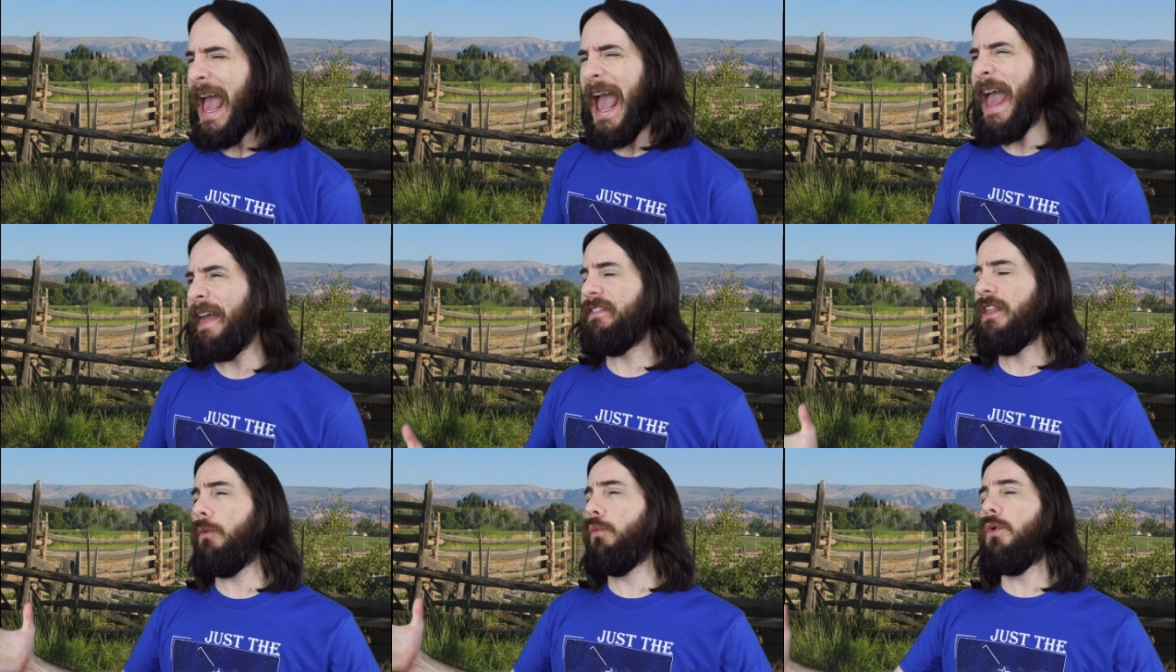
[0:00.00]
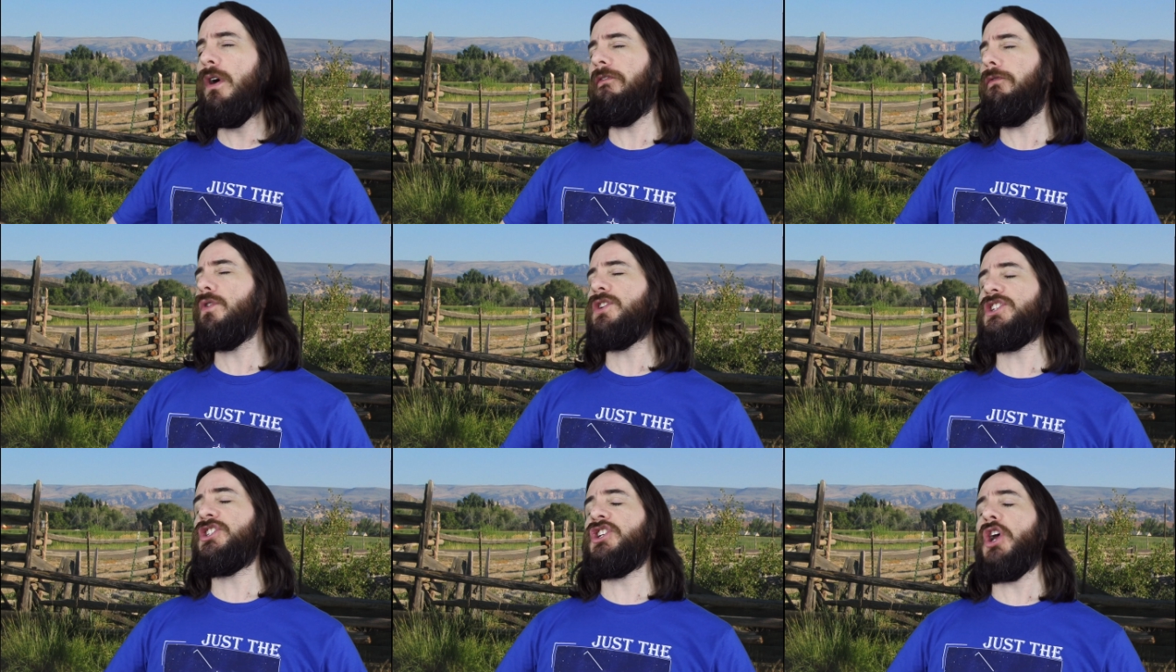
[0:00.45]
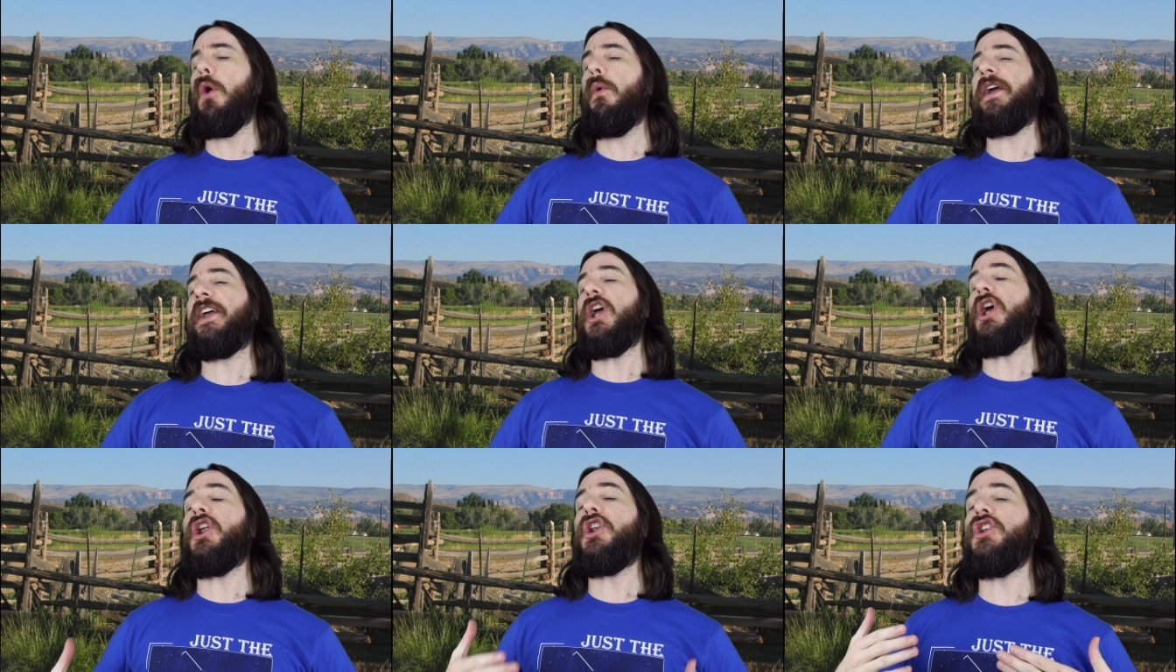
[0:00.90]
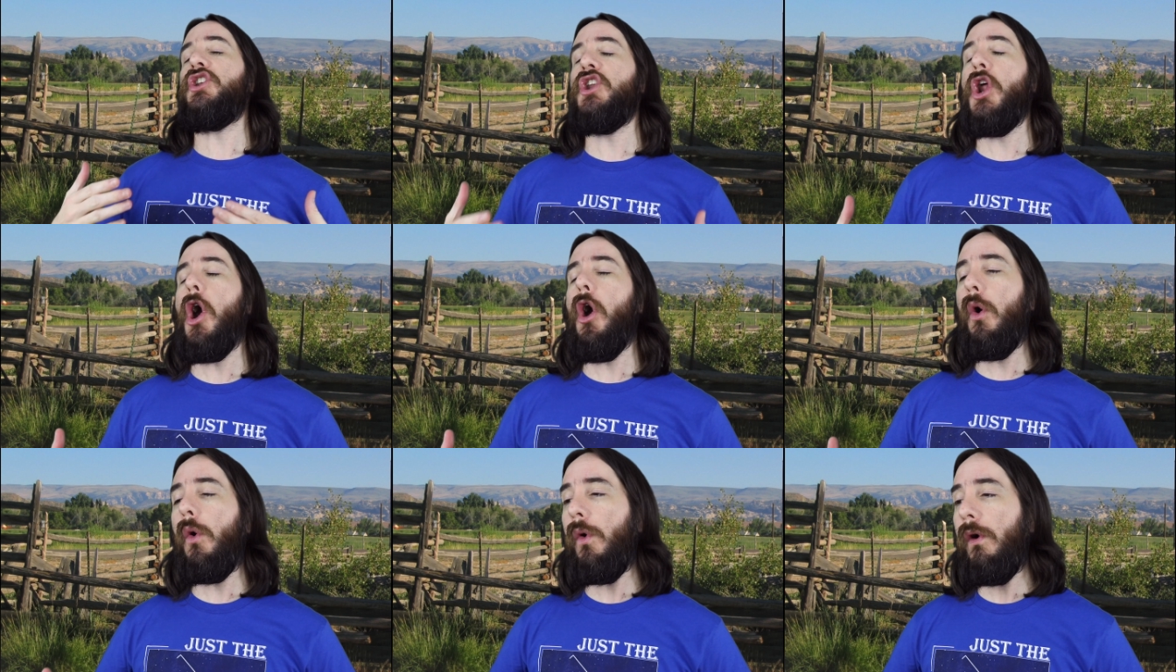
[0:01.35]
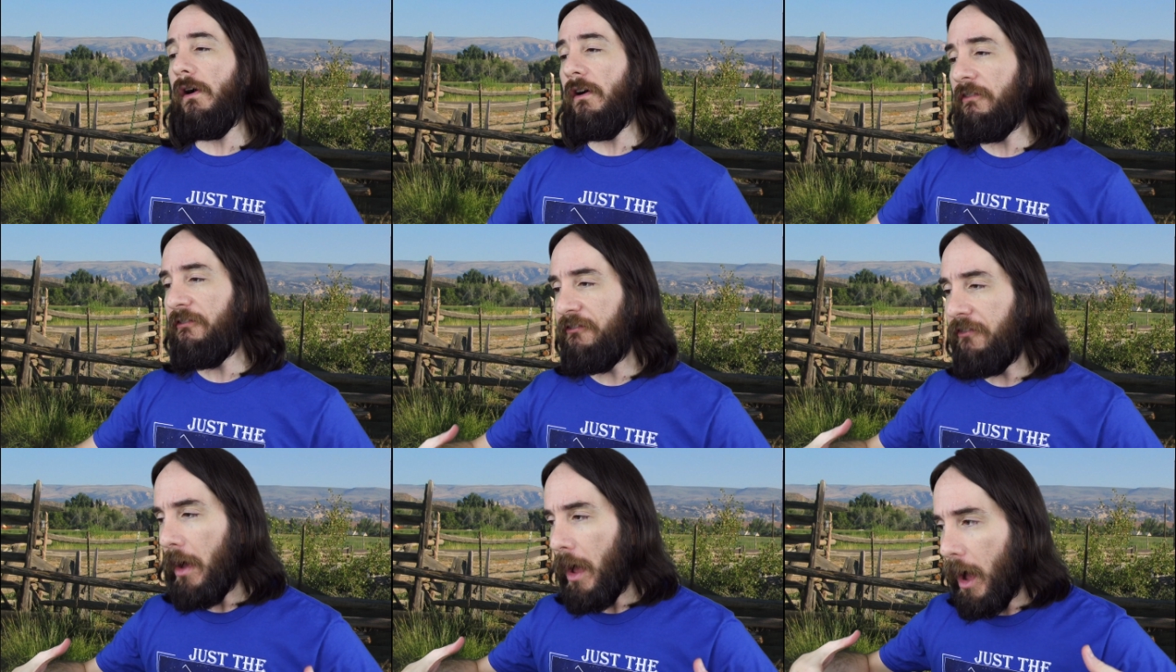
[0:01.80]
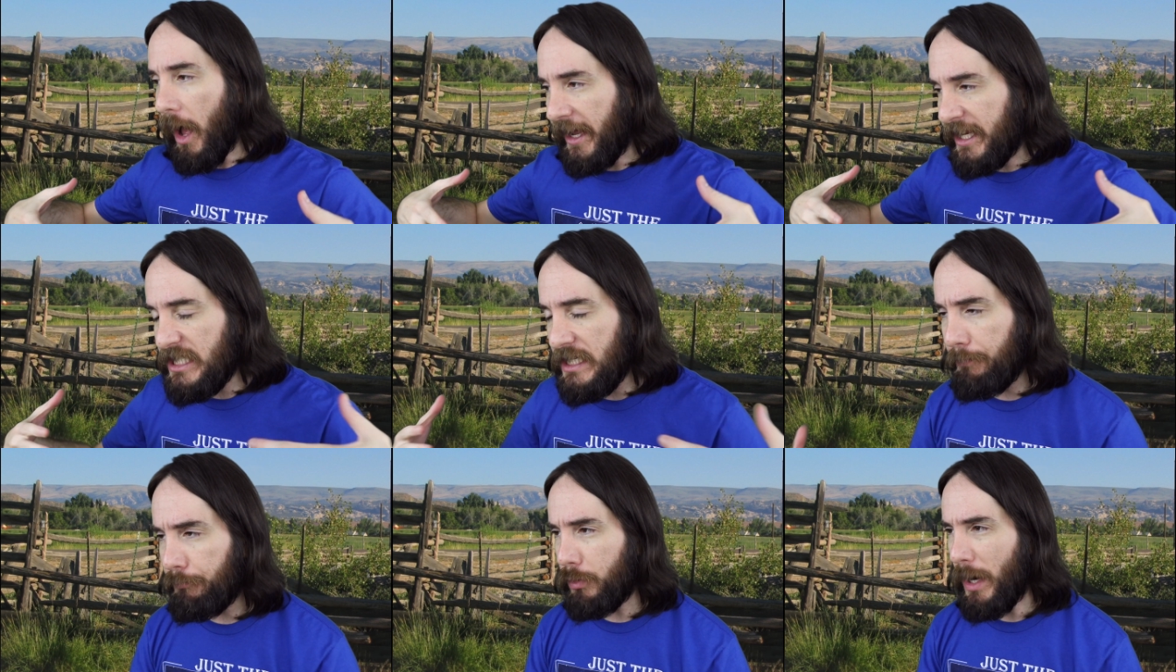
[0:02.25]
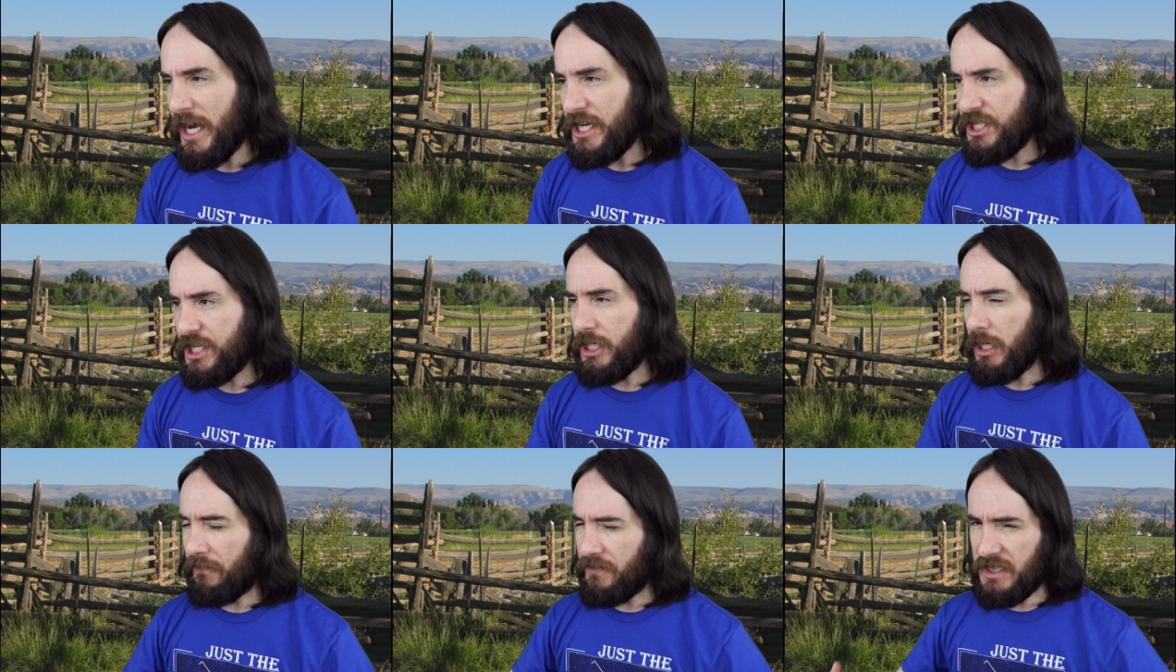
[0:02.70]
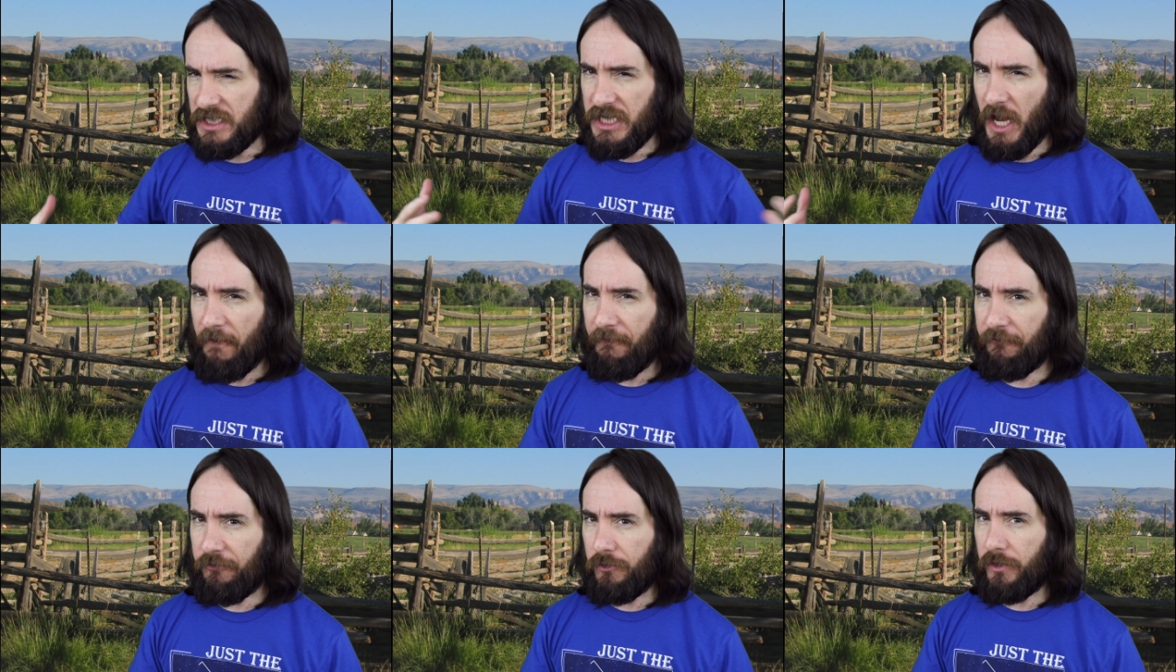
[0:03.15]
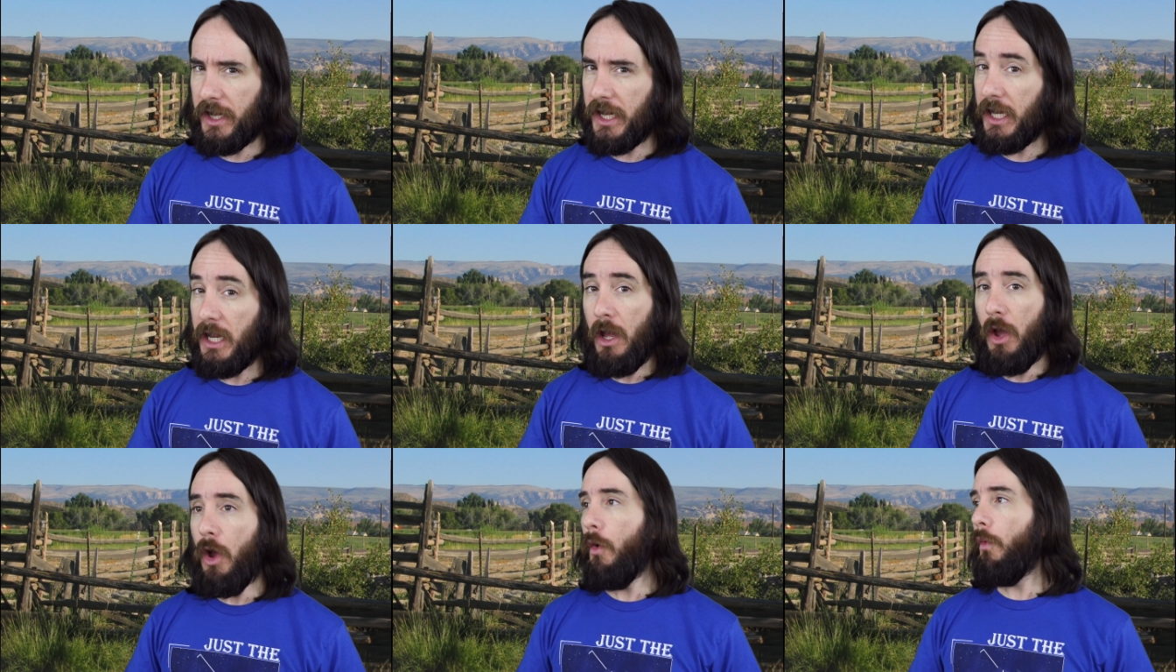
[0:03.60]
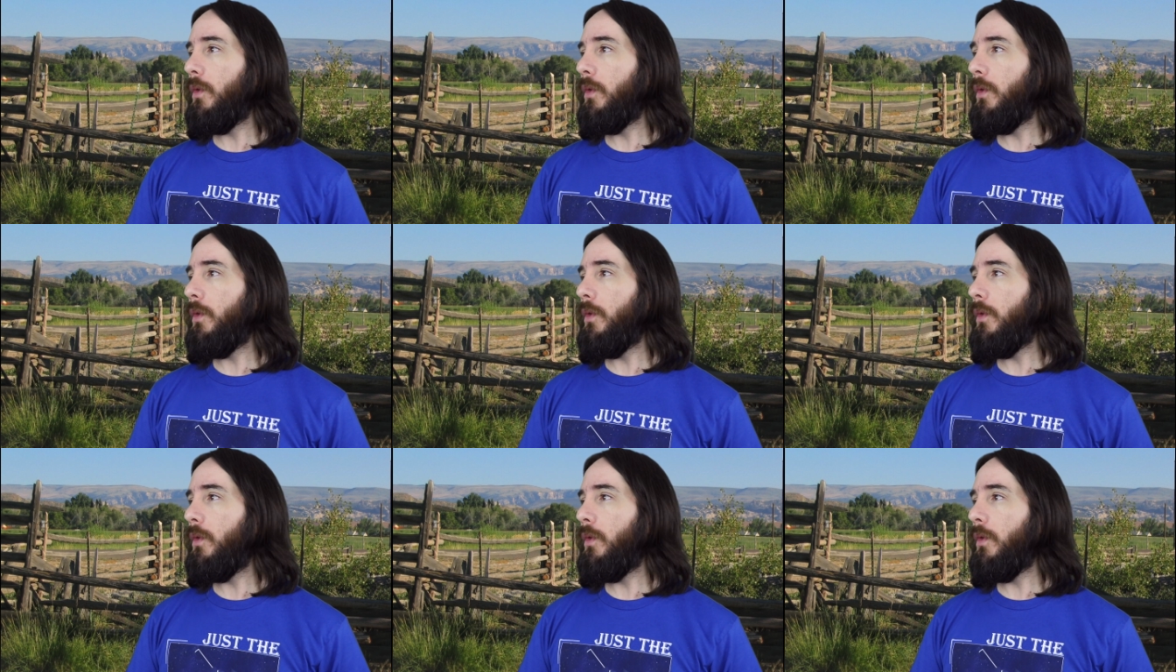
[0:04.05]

and the wolf was showing no expression of suffering,